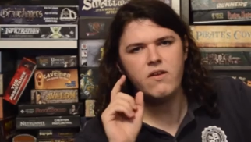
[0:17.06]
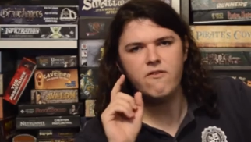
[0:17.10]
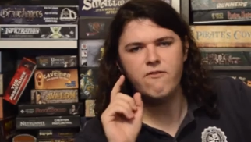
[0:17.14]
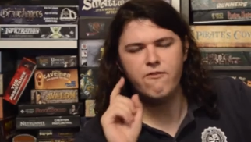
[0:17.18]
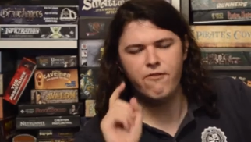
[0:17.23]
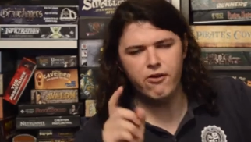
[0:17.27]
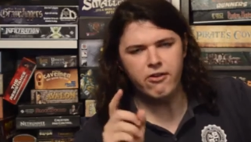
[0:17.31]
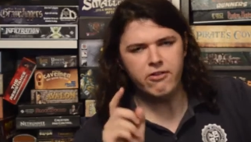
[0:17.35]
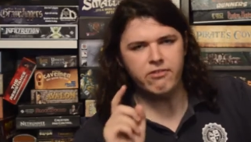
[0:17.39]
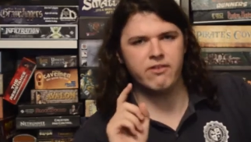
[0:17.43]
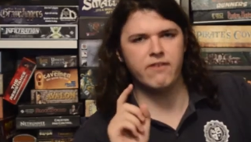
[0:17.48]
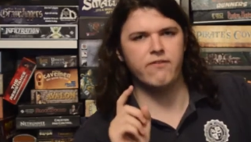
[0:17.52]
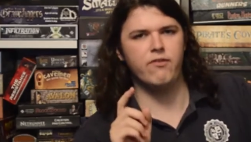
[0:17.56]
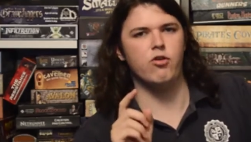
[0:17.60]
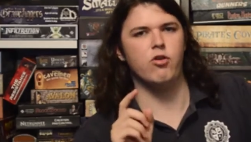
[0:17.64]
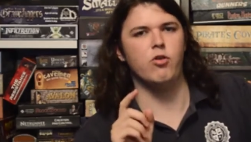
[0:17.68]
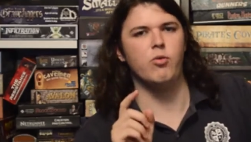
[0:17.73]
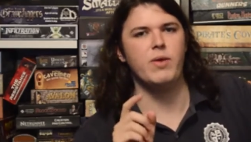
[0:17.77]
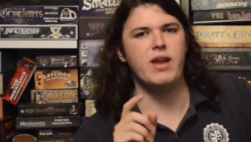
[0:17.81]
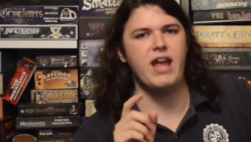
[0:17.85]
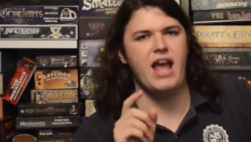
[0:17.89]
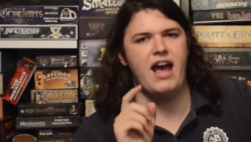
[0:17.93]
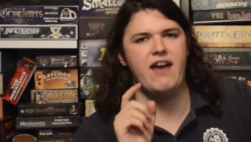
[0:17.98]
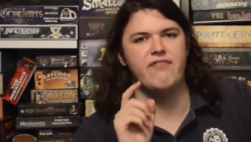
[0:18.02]
First of all,
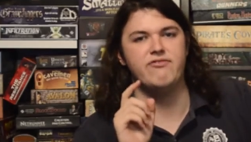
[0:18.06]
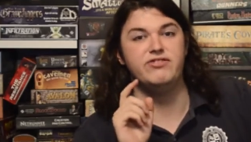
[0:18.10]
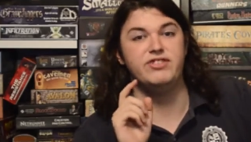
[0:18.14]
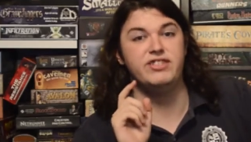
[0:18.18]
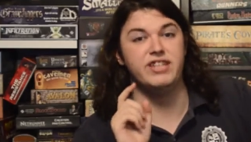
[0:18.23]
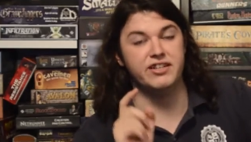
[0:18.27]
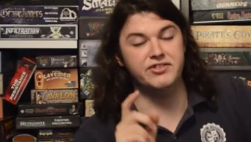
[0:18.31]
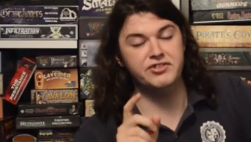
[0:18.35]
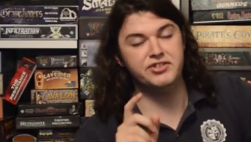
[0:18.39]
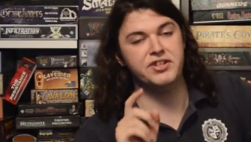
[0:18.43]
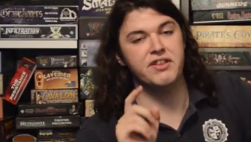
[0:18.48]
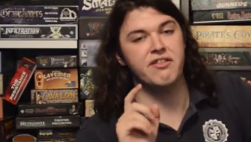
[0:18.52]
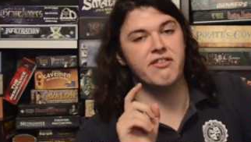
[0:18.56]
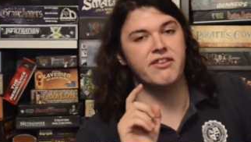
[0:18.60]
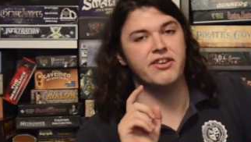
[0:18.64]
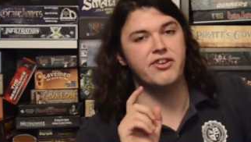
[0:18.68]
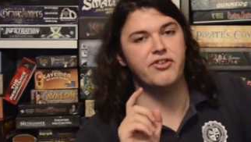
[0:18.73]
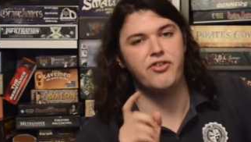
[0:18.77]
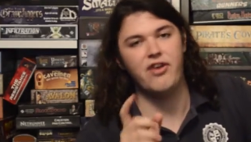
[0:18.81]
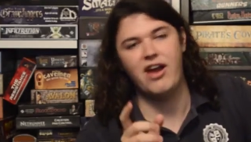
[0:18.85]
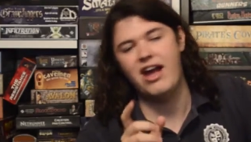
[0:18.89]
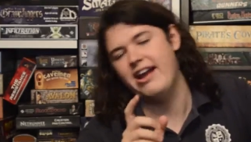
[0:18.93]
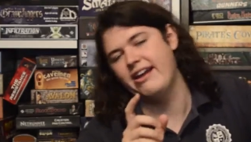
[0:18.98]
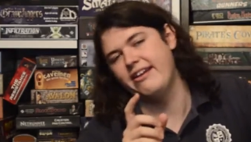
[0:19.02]
we have Dungeons and
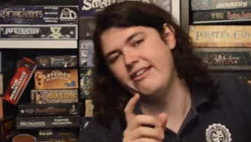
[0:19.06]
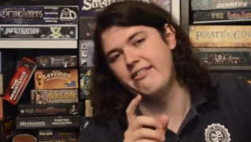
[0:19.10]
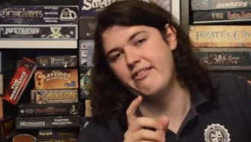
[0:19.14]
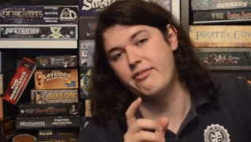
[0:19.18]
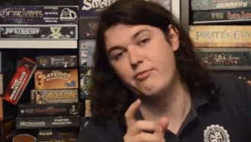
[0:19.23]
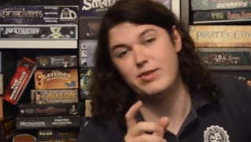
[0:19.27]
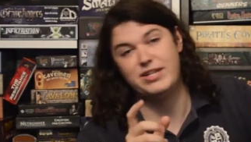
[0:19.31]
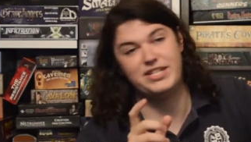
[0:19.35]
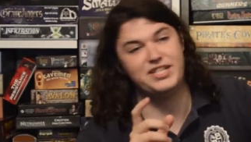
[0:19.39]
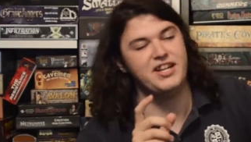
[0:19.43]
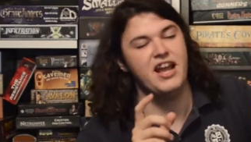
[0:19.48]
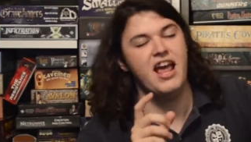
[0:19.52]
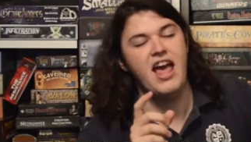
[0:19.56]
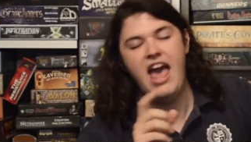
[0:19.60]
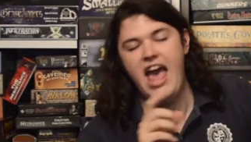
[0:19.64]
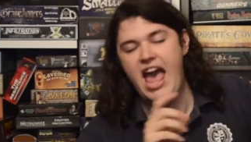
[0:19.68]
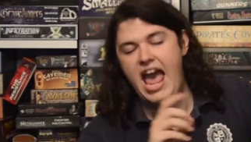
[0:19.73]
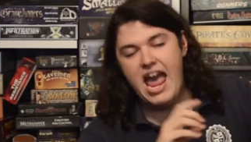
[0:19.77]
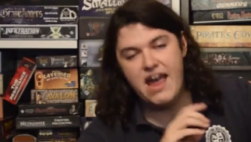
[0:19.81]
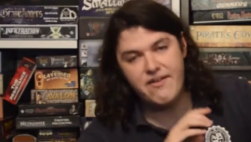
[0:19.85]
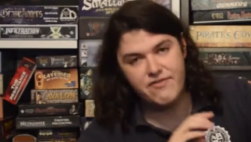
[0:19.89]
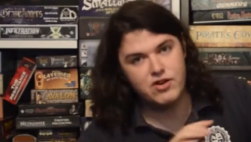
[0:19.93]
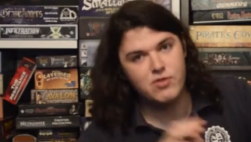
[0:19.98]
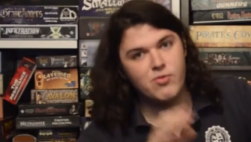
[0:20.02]
Dragons, which
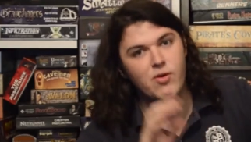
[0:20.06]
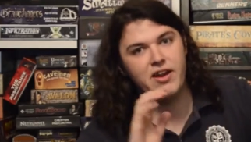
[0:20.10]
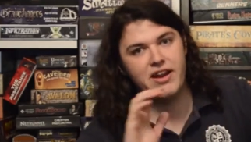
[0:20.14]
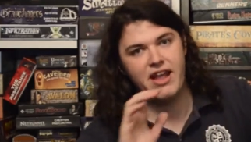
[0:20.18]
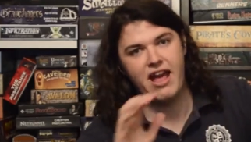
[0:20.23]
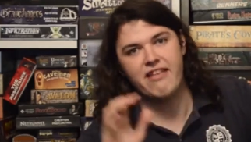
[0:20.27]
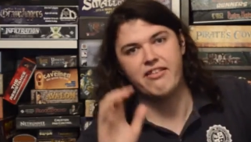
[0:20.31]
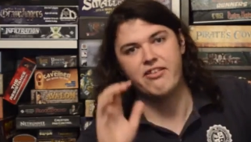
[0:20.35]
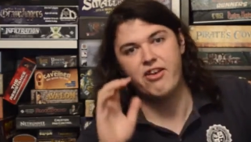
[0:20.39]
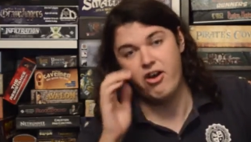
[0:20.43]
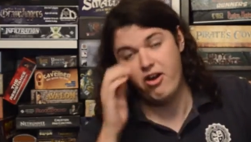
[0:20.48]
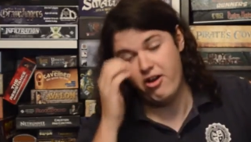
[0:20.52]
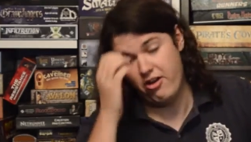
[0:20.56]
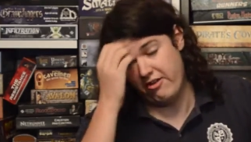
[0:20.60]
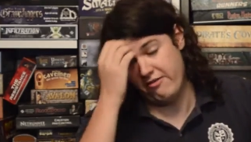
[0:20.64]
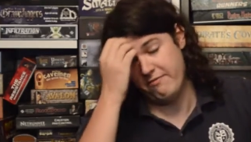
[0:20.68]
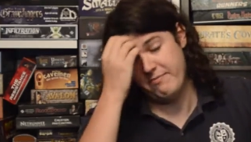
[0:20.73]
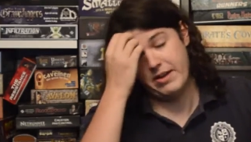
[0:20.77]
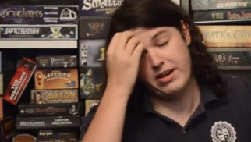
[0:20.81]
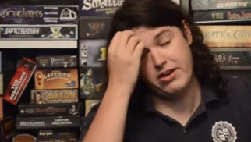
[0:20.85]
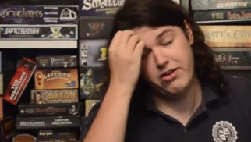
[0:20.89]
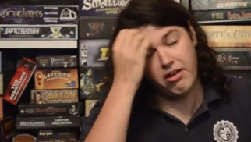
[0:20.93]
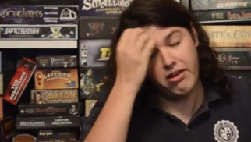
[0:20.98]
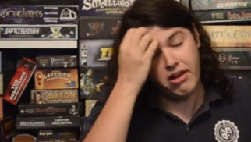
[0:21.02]
everyone has heard of,
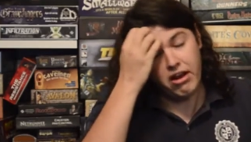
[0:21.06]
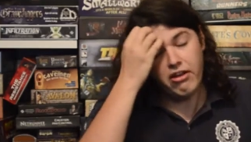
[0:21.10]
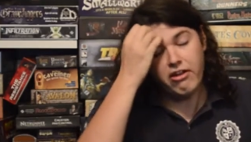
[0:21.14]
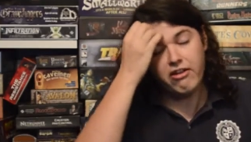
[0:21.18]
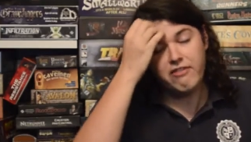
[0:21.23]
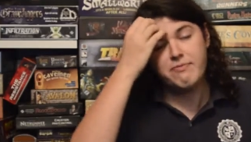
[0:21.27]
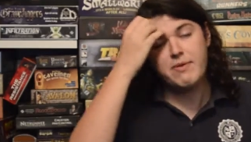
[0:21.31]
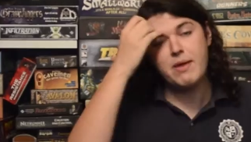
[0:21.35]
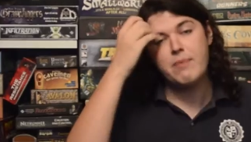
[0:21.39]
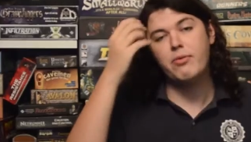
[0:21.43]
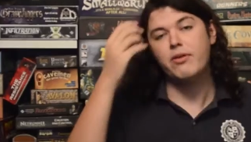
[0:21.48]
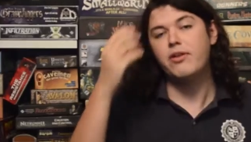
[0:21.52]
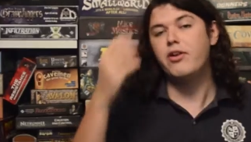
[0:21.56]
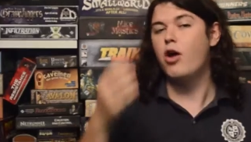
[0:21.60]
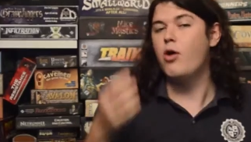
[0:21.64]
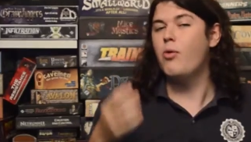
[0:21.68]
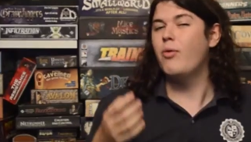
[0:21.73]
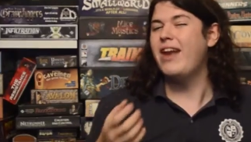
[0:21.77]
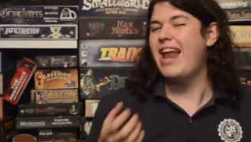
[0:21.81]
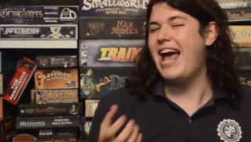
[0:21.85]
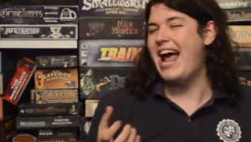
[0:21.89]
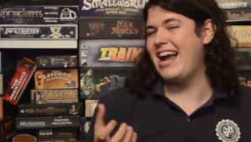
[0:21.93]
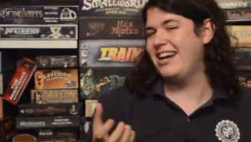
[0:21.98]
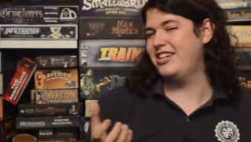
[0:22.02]
but not a lot of people know
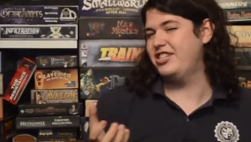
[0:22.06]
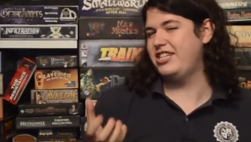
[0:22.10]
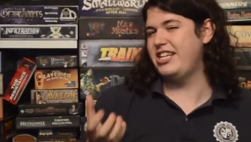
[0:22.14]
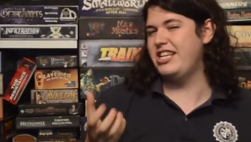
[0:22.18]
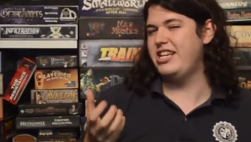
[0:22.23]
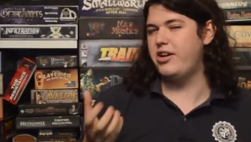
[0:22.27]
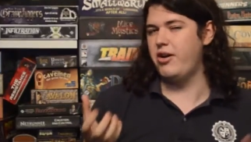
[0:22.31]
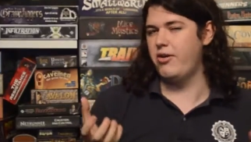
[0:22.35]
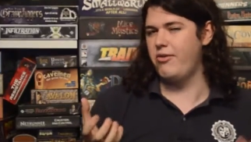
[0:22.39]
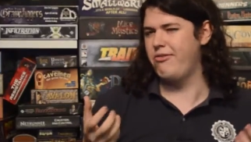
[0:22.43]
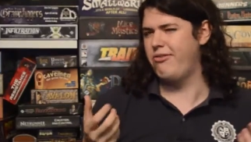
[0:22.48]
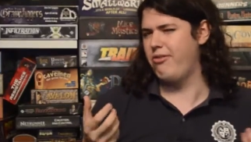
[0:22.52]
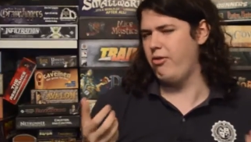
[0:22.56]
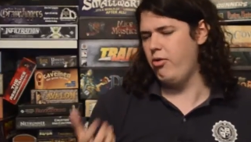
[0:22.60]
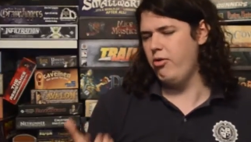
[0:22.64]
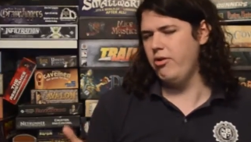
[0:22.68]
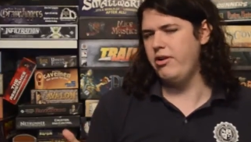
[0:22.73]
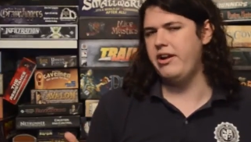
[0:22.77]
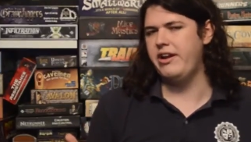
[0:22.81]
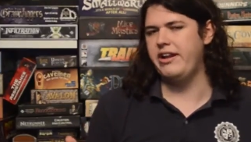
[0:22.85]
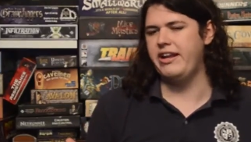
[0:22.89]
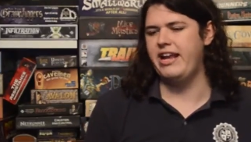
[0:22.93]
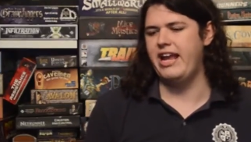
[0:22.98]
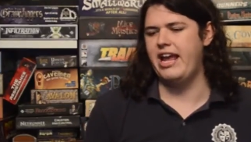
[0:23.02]
what actually goes on
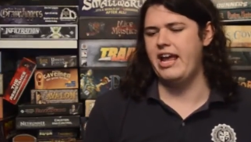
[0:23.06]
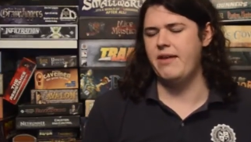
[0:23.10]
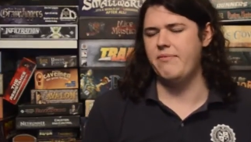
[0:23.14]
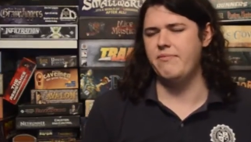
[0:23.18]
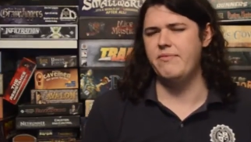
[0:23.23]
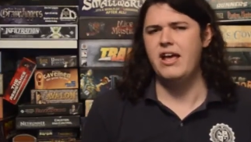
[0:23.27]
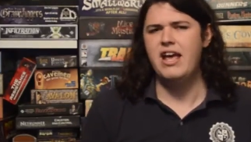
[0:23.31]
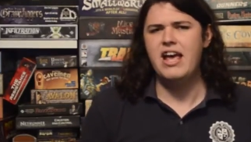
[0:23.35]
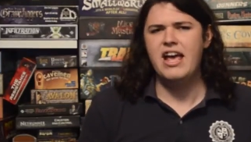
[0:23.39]
in a game.